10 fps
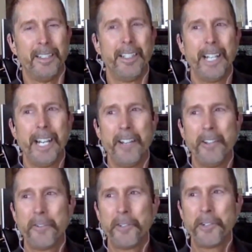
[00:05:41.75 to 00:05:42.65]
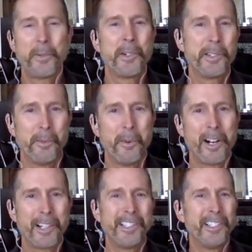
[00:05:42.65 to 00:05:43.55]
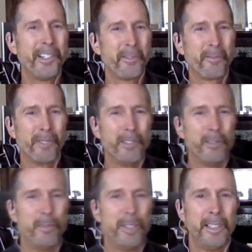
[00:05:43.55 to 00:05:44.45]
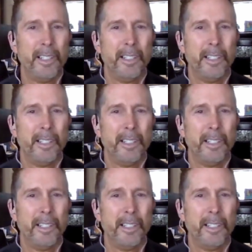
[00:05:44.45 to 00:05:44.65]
And the first person walks into the room,